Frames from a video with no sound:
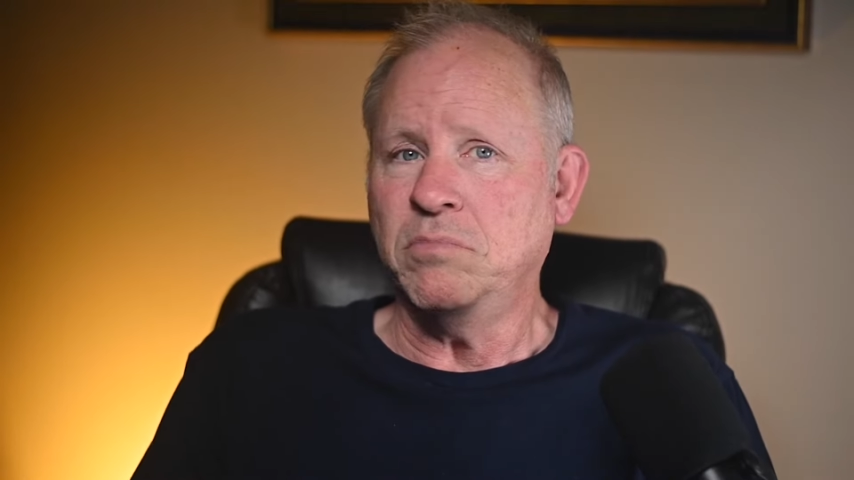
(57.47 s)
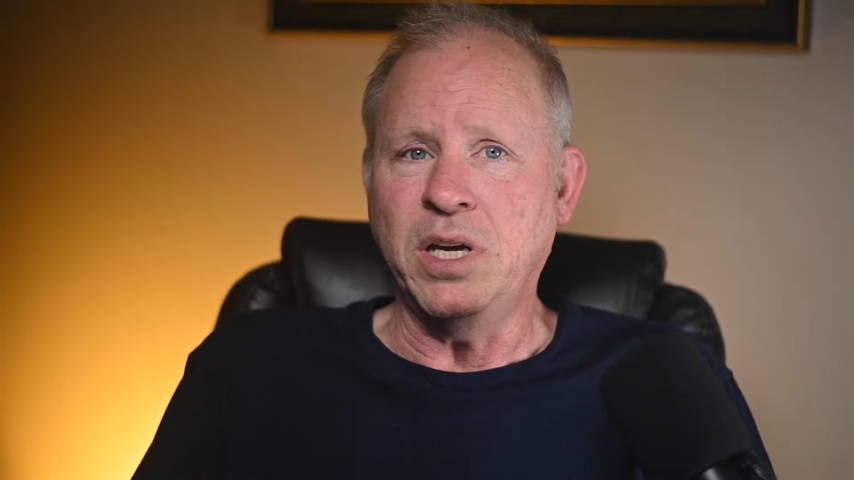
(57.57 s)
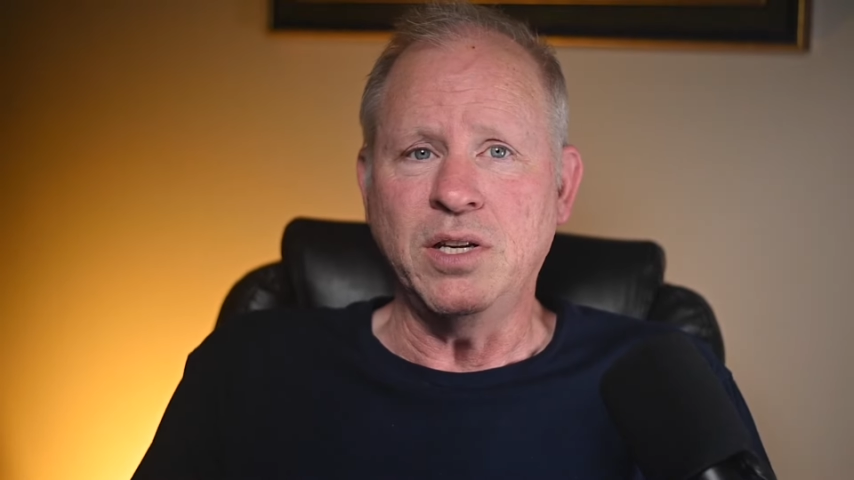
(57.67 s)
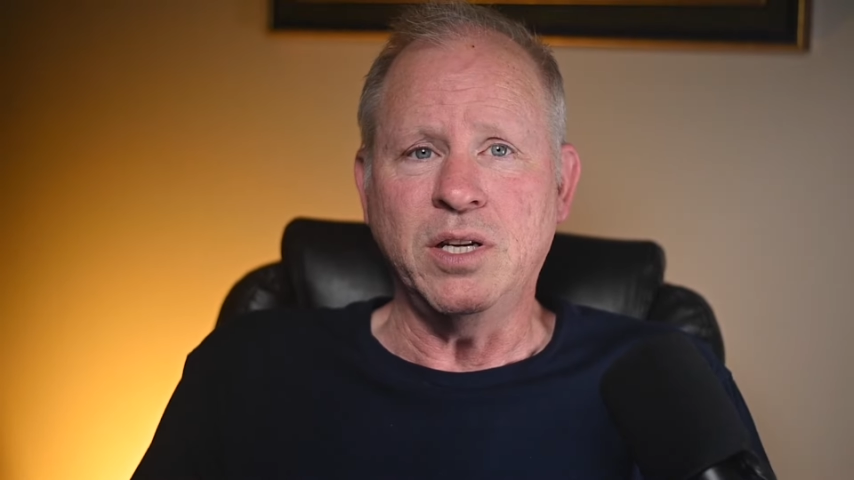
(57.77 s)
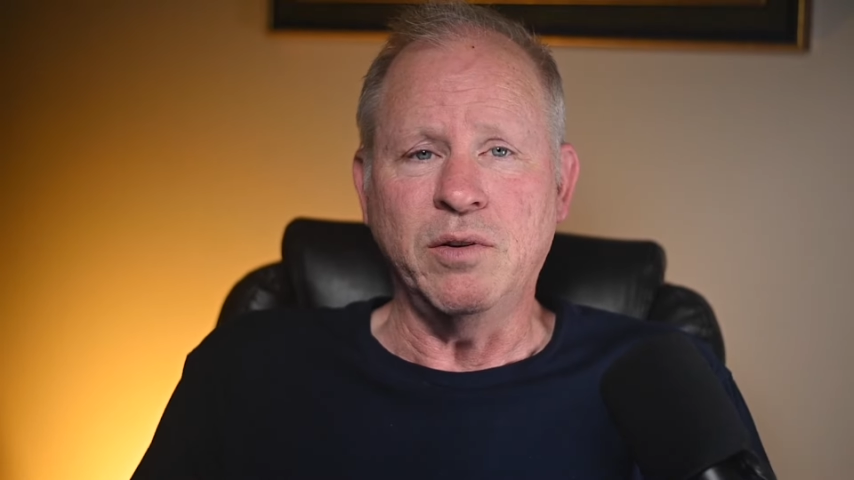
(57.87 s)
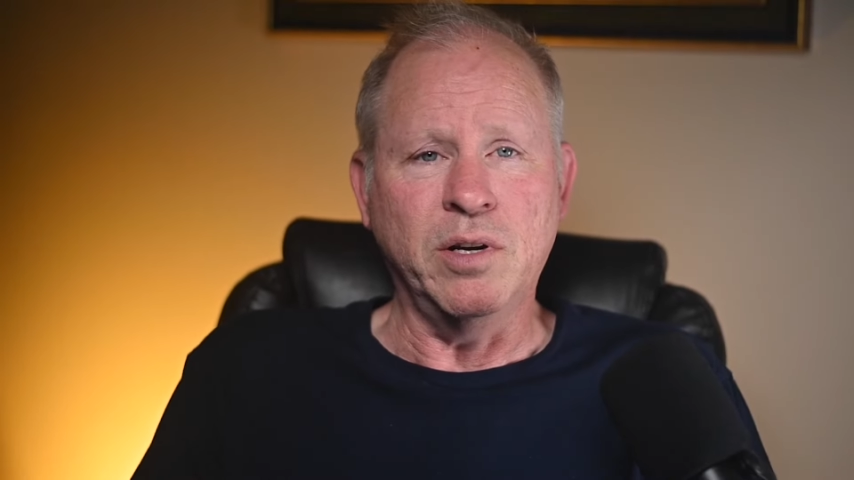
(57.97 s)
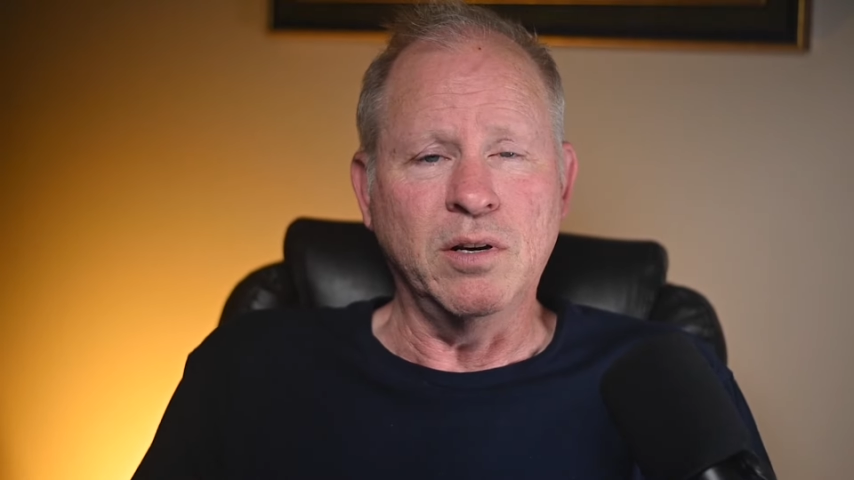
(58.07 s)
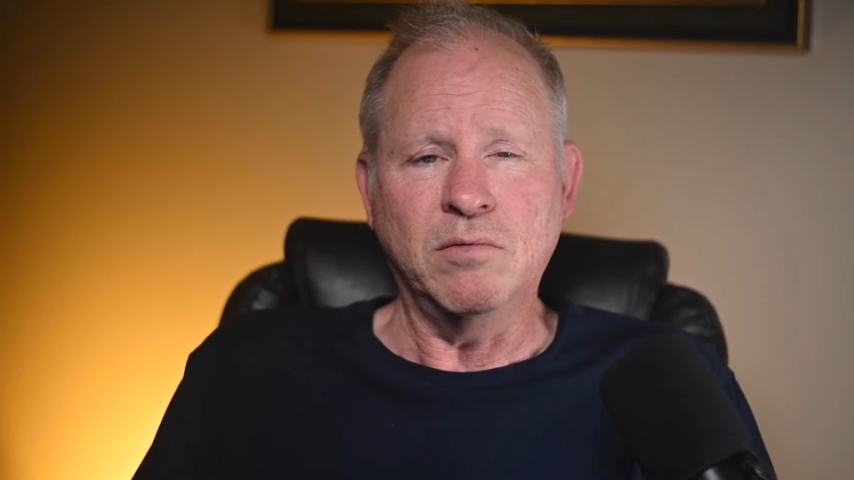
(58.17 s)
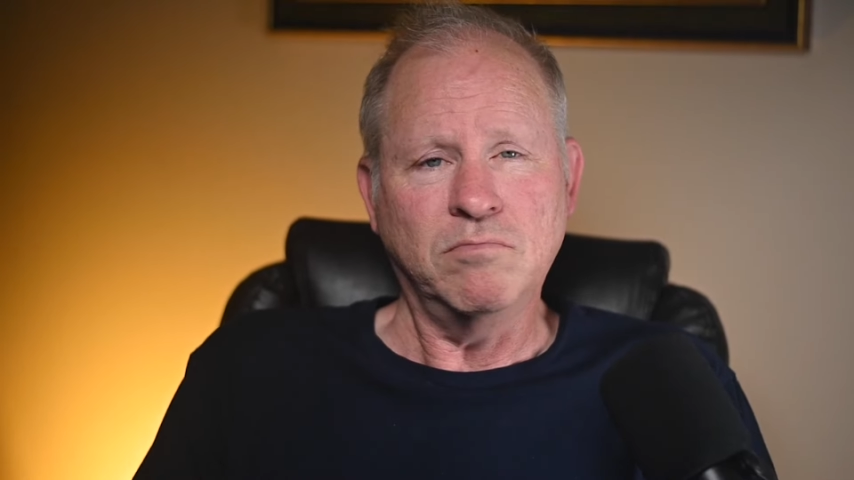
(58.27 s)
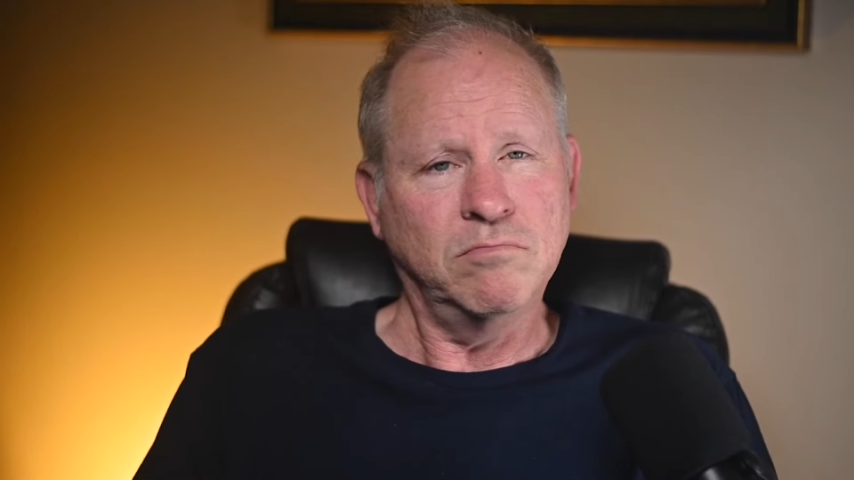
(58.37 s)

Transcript: Interior